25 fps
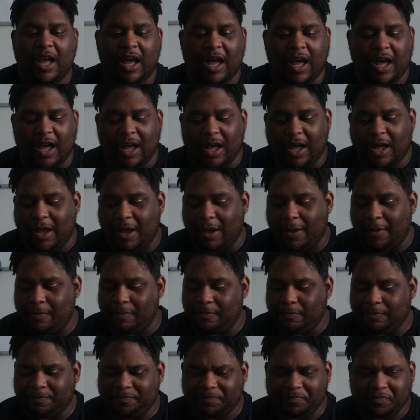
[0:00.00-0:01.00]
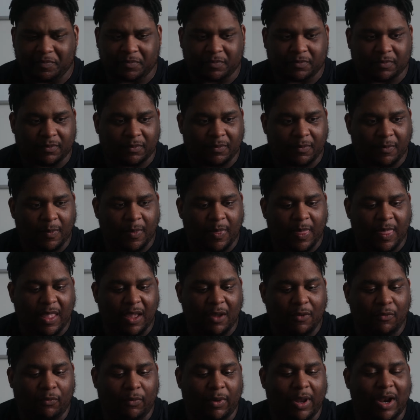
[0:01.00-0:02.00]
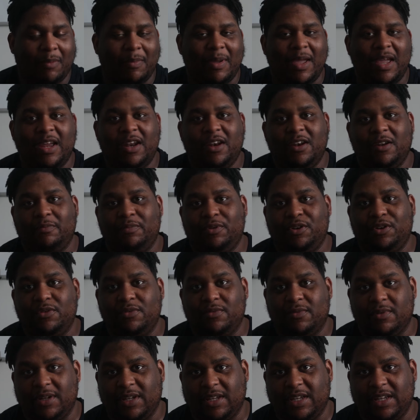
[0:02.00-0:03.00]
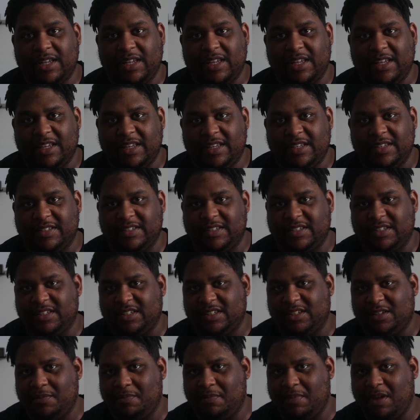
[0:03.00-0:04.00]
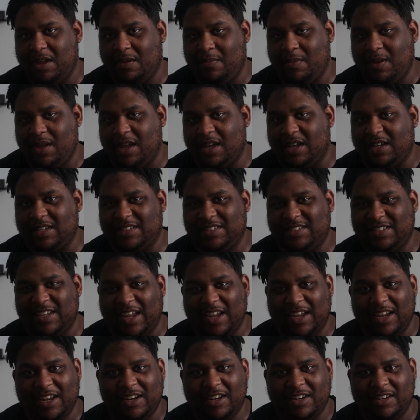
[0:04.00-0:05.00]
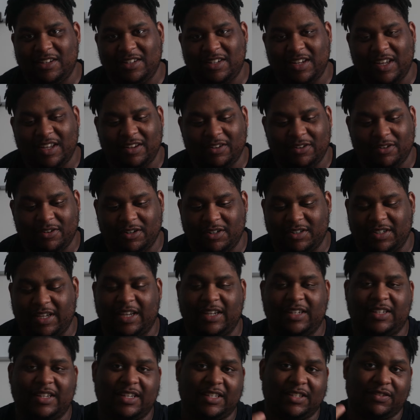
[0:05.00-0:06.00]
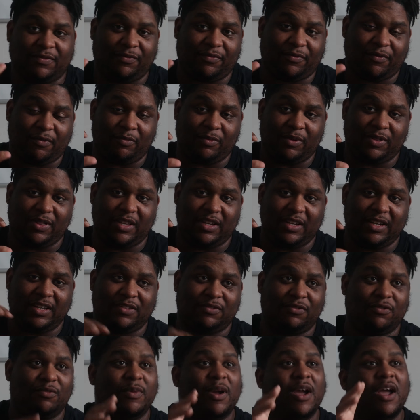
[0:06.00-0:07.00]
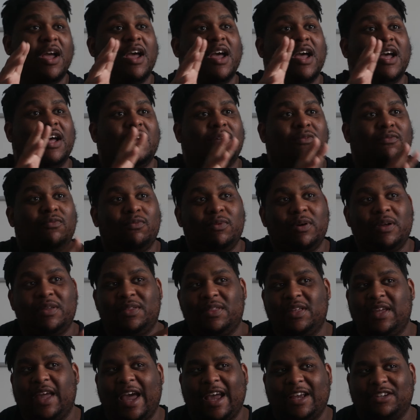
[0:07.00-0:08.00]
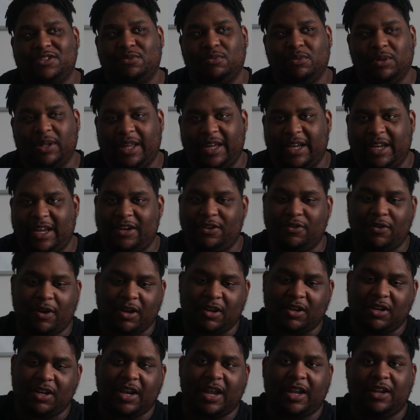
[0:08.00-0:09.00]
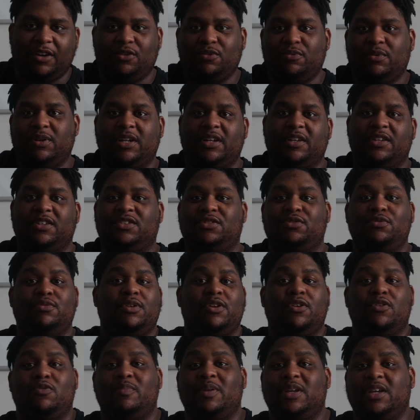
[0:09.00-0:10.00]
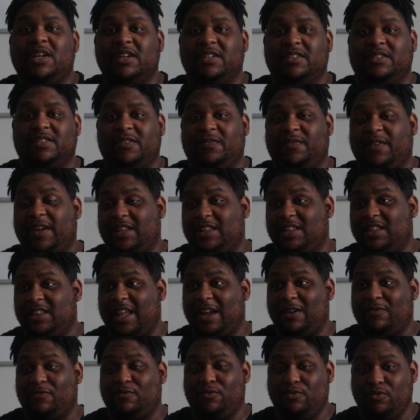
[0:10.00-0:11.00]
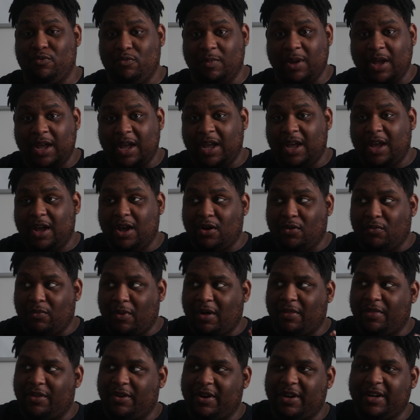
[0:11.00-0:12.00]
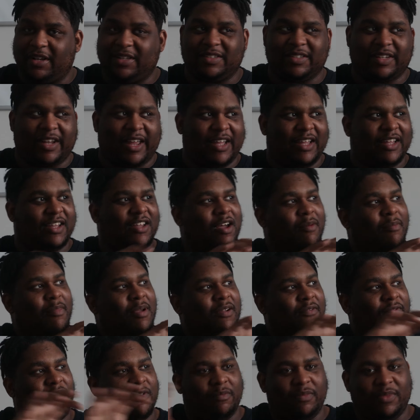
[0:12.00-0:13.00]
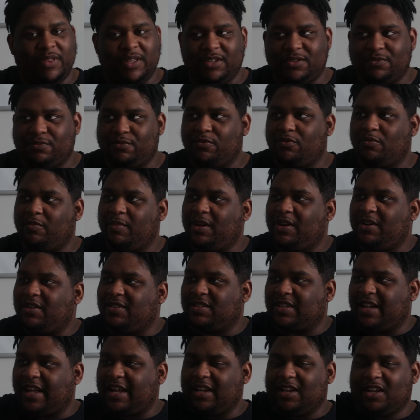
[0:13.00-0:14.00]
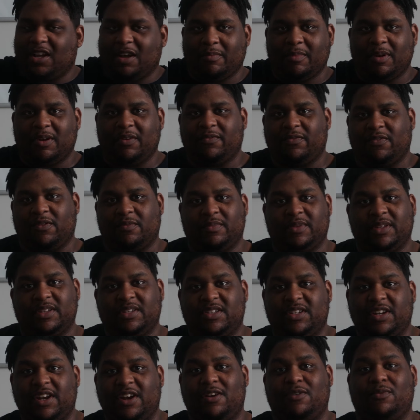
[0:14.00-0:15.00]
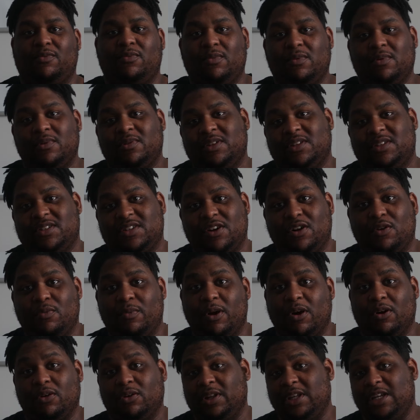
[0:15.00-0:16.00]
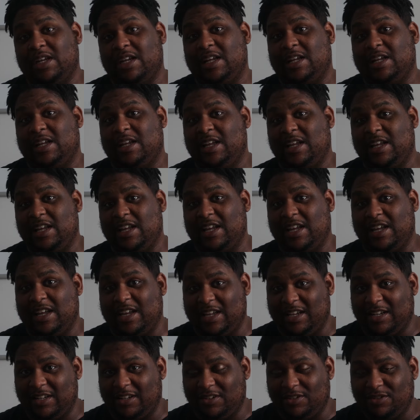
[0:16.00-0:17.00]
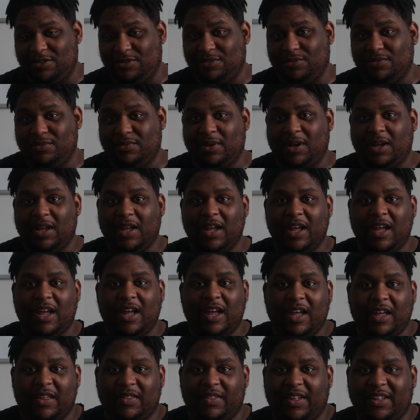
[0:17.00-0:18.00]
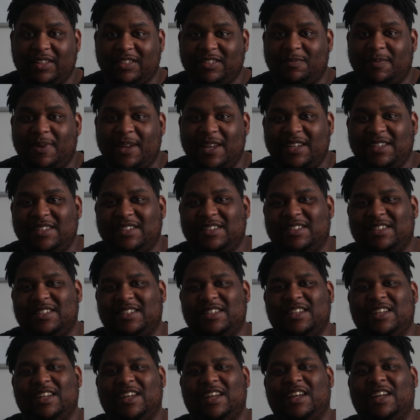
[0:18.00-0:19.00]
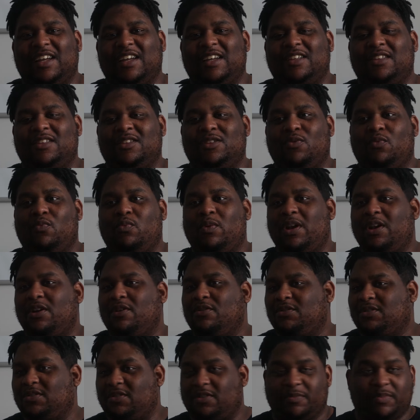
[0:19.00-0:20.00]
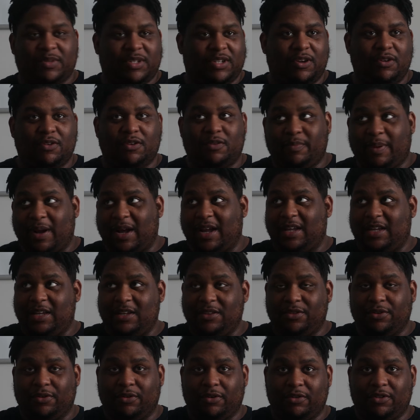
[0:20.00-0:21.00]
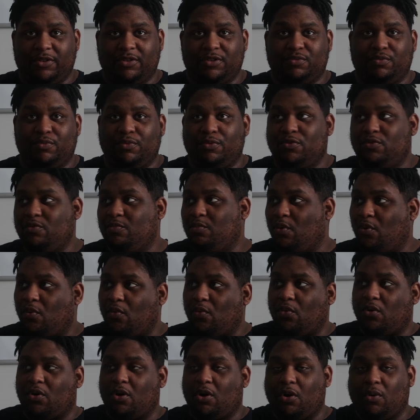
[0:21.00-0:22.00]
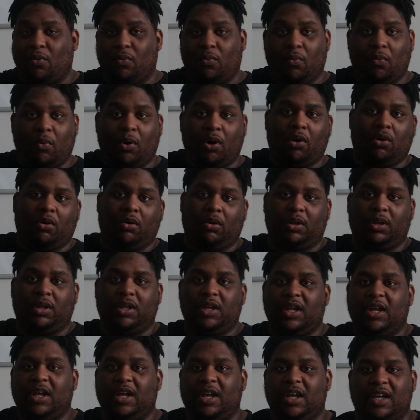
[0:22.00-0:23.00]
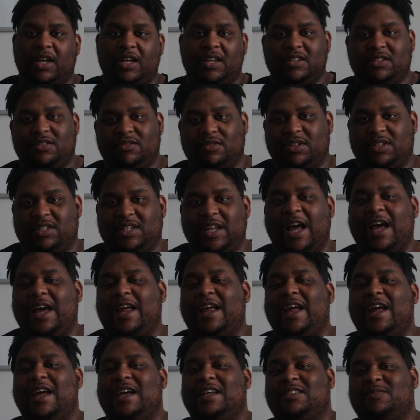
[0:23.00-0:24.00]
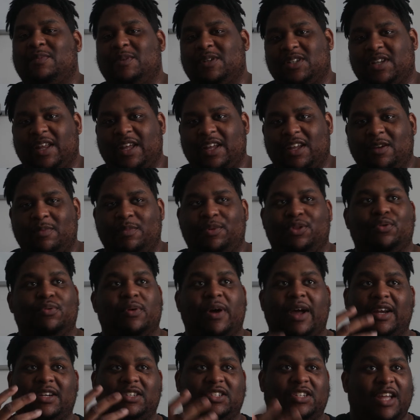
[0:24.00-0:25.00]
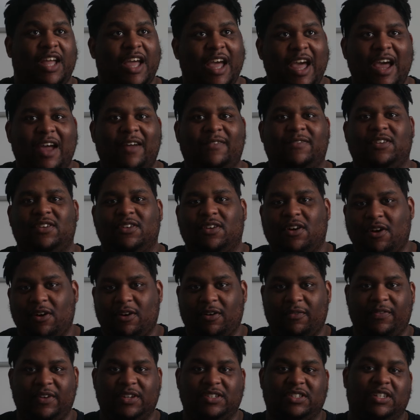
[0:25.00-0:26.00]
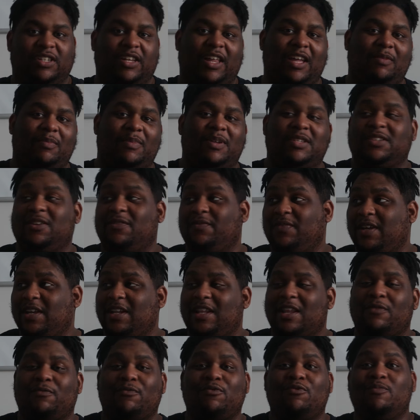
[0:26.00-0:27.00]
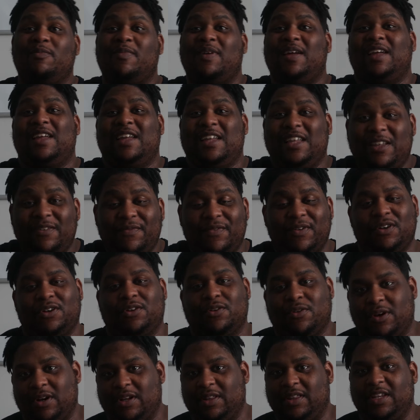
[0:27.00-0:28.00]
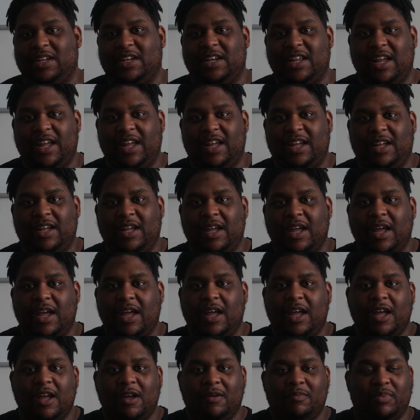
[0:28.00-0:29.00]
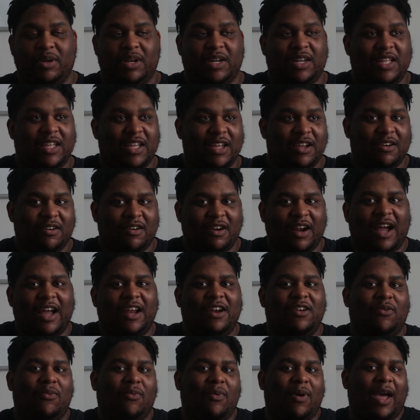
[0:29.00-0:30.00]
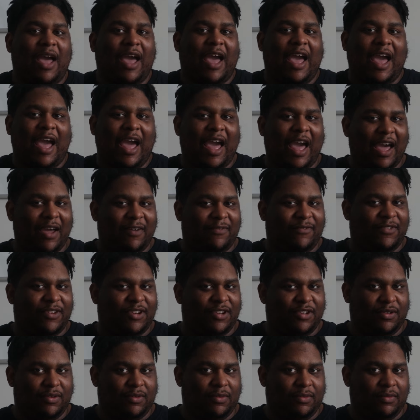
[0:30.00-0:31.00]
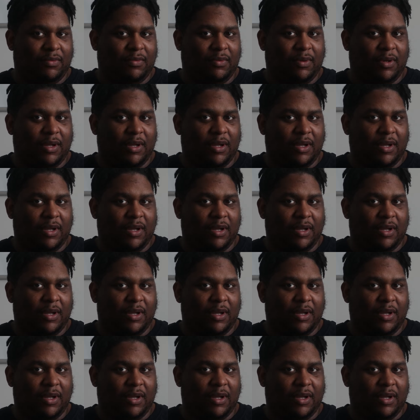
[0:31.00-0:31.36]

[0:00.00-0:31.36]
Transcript: What I may end up doing is maybe a second test from within this room with the actual light. I know I could not do it in the studio because of the fact that that room, while there is light coming from this room and there's light coming from the stairwell leading into that space, the windows are obscured by either this room or a wall. So there's not as much light coming through. I actually have to artificially light myself in that room even during the day. But here, I don't have to.